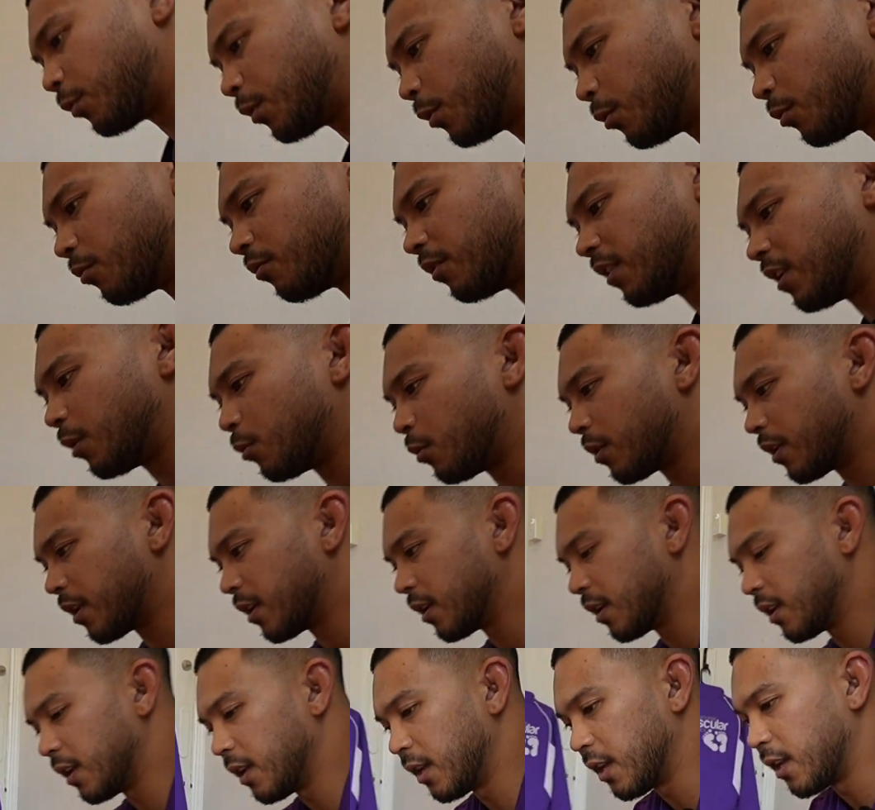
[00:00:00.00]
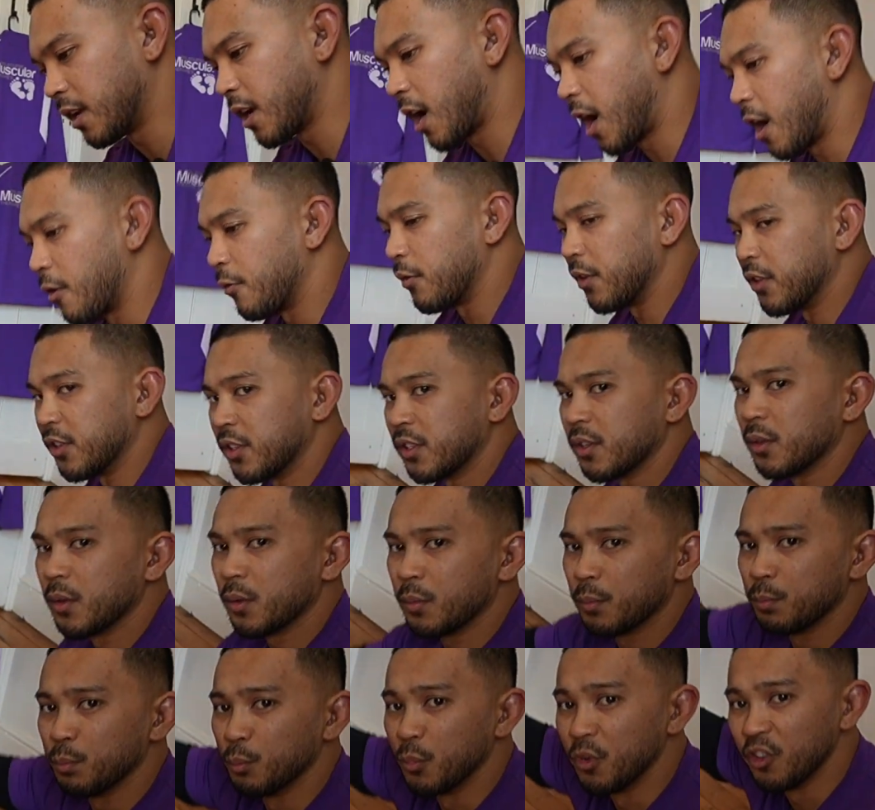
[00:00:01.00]
we really want to encourage
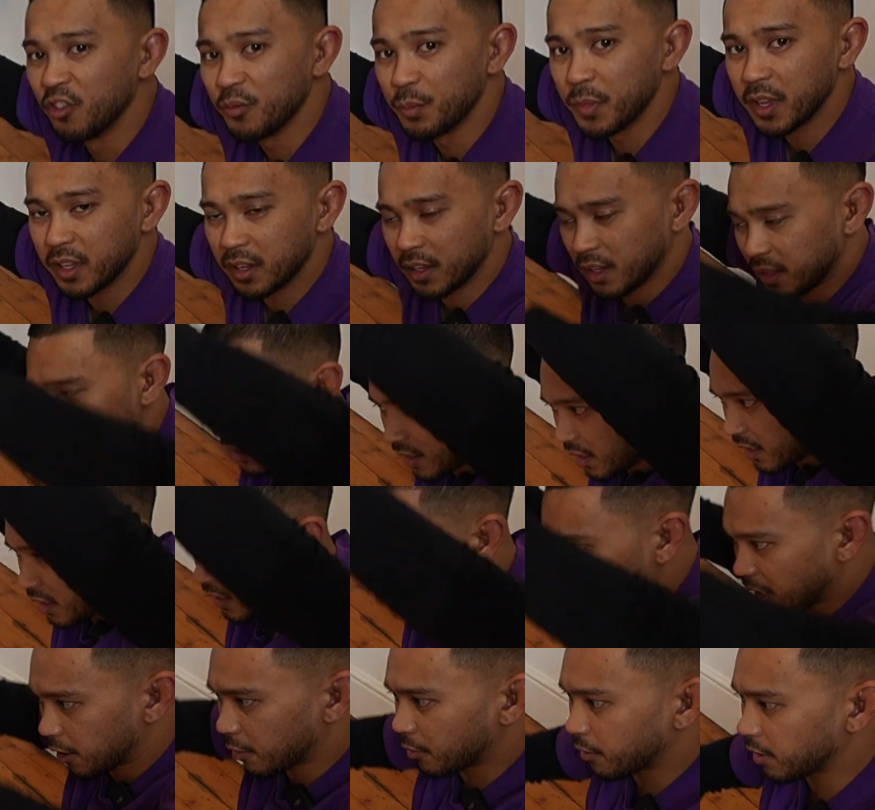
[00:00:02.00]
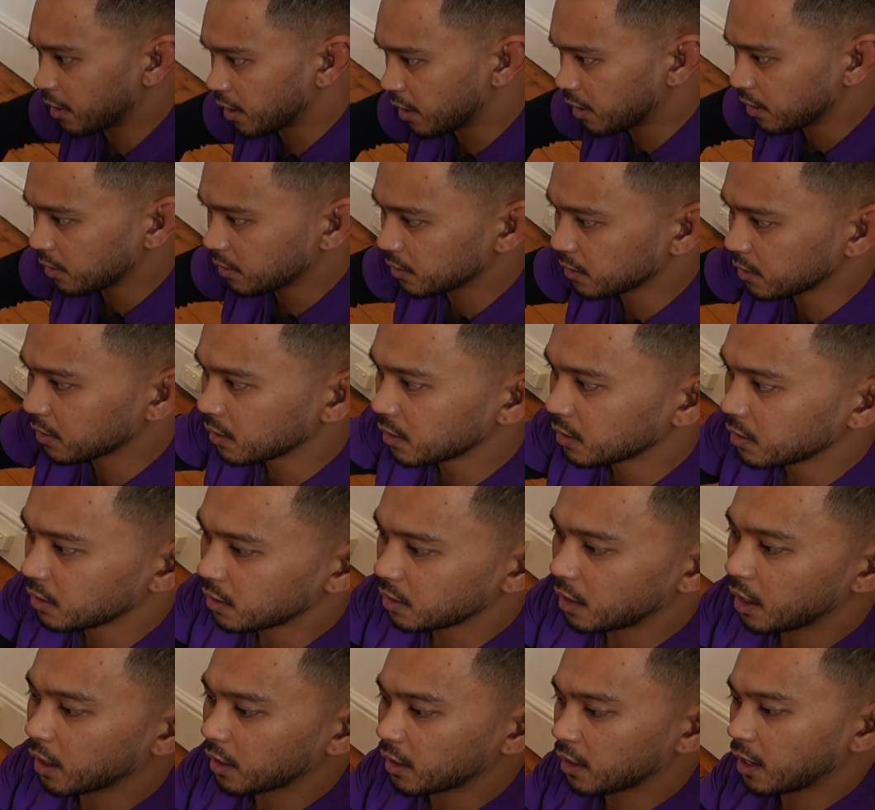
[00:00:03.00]
movement in this area,
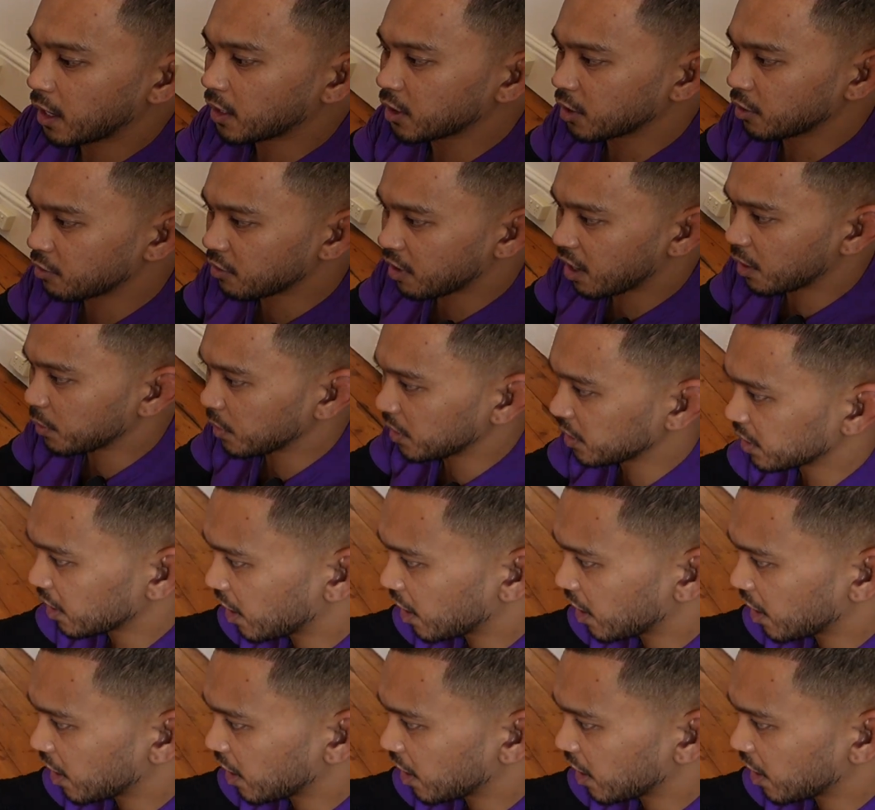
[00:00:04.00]
I can actually grab his